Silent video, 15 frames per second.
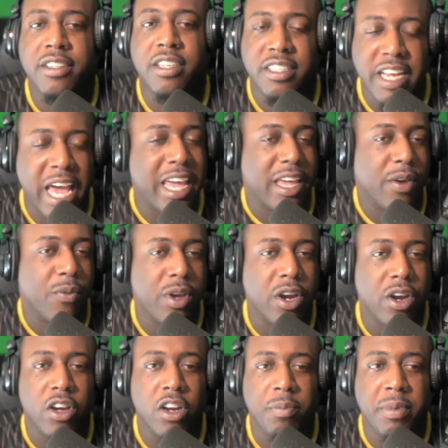Today, we
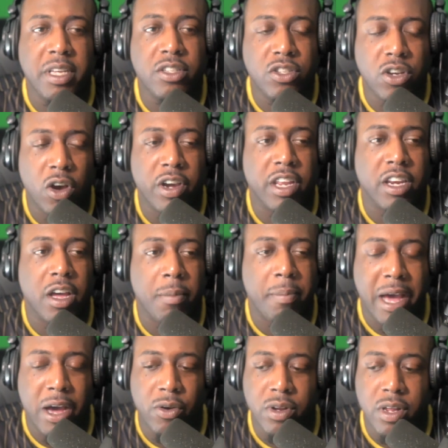are going to be talking
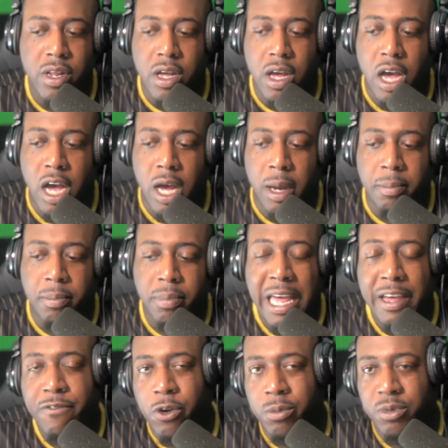about um,
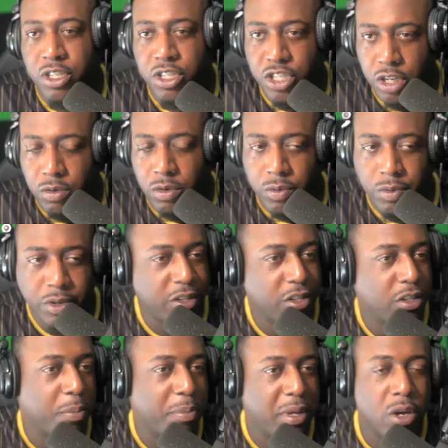platforms in general, where this
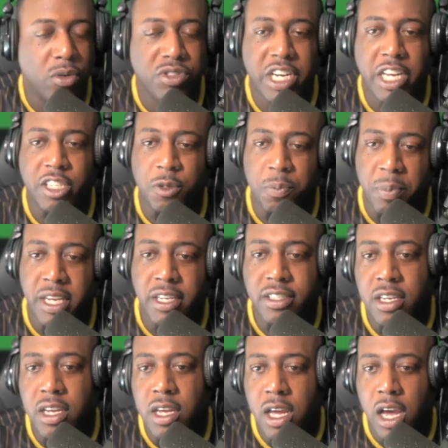is the BOJ
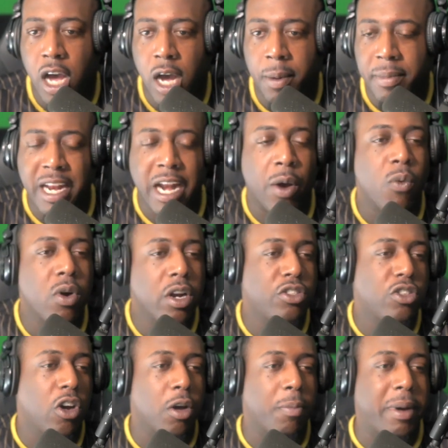Speaks. Um, and I
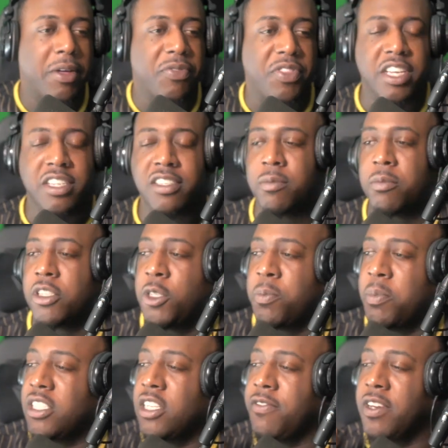want to talk about this
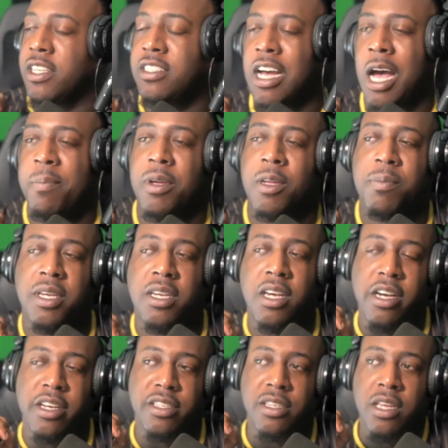specific topic
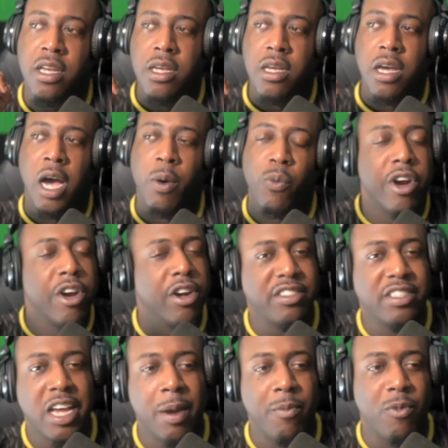because I'm um, wearing the
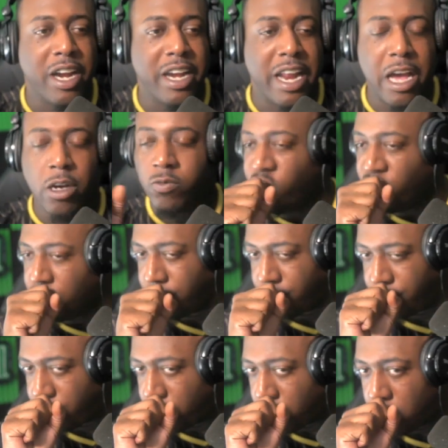a time right now
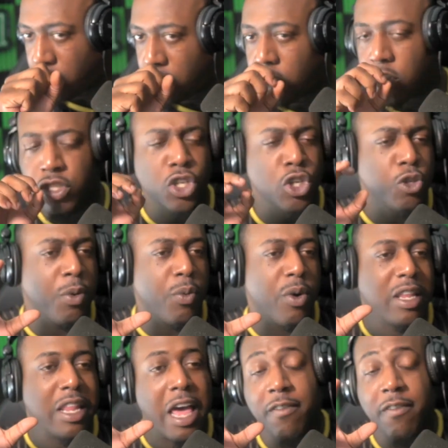excuse me,
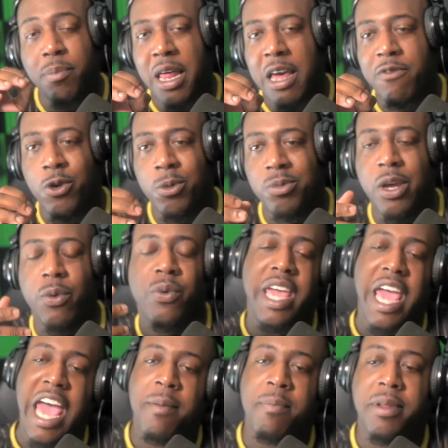where a lot of platforms that we
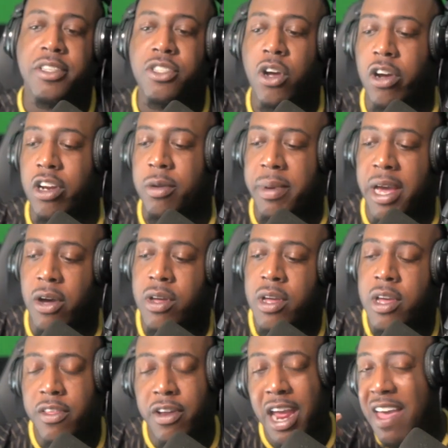have been talking about,
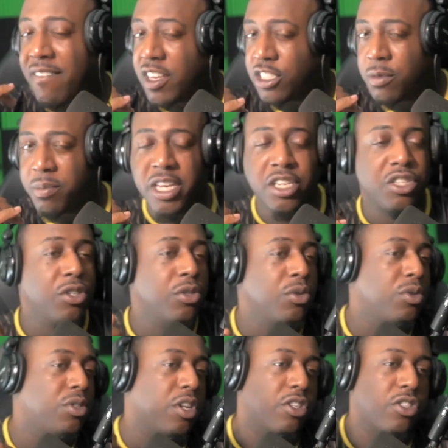they're having some
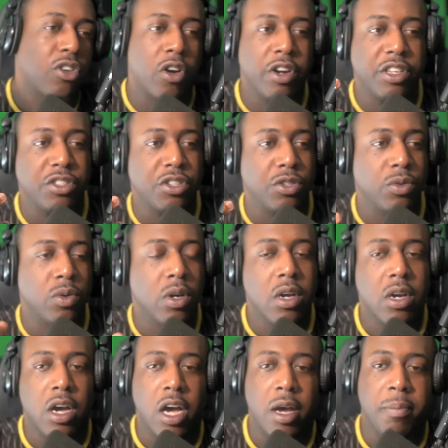issues. They're starting to
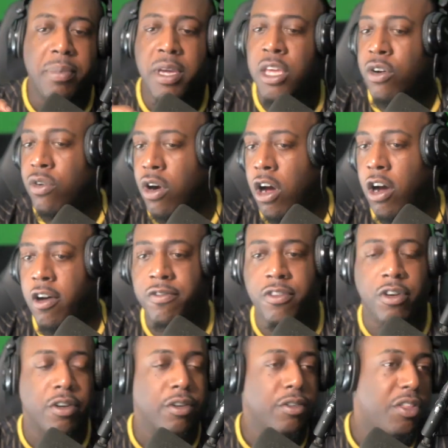uh, peter off.
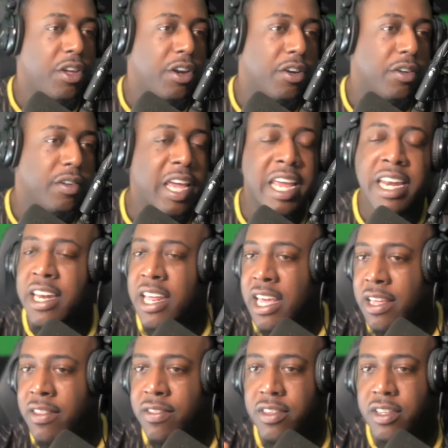They're they're
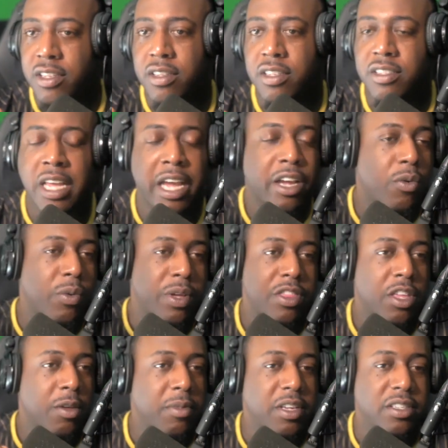ending the the cycle
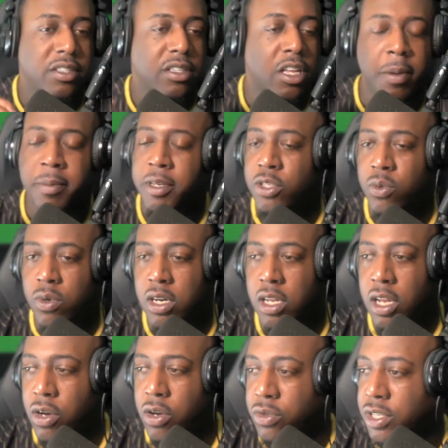with them is coming to a
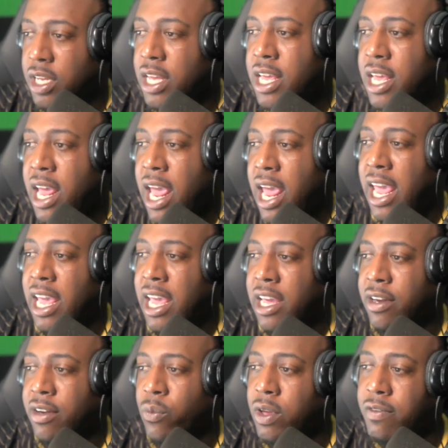close,
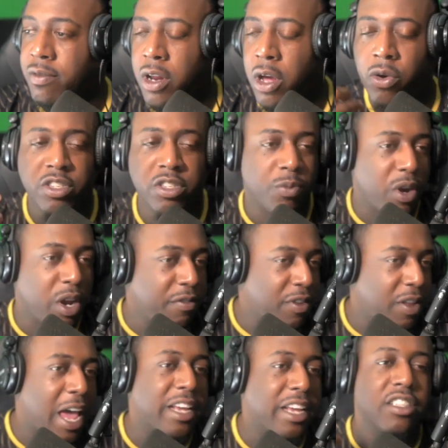and we've noticed some red
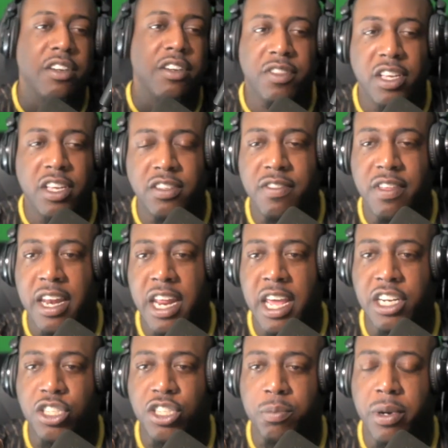flags and different things of that
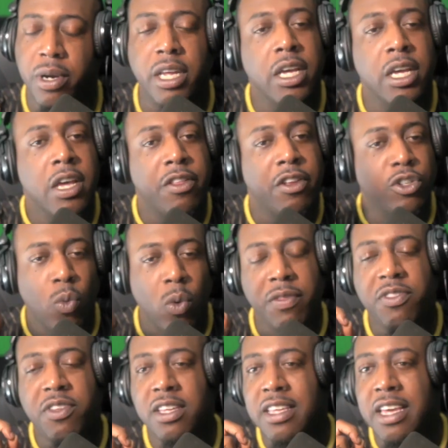nature. But there's
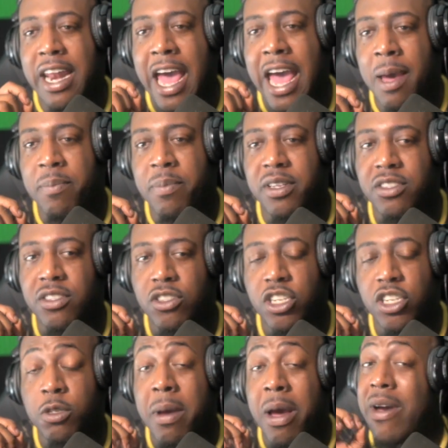one thing that happens
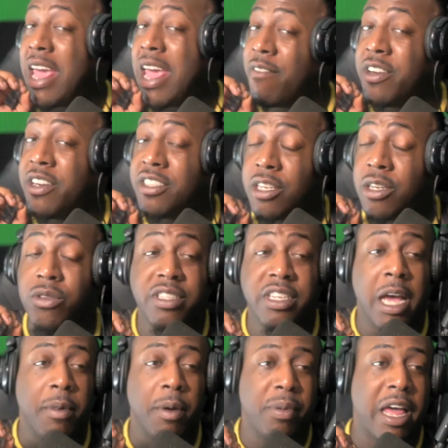just about every single
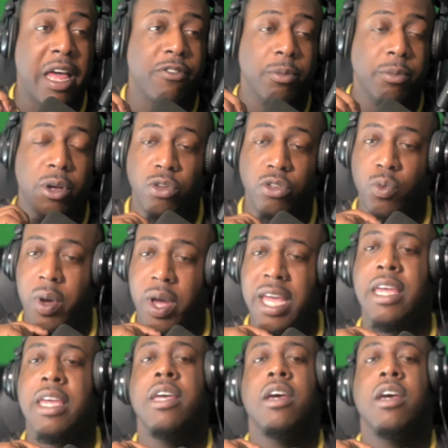time a platform goes
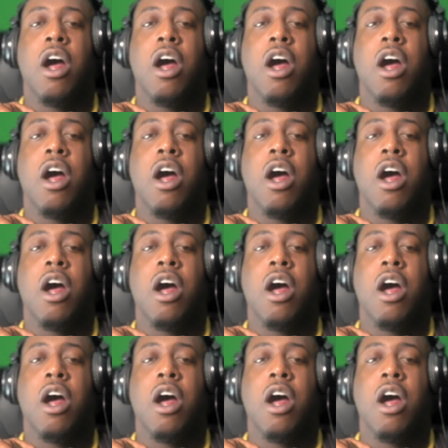away.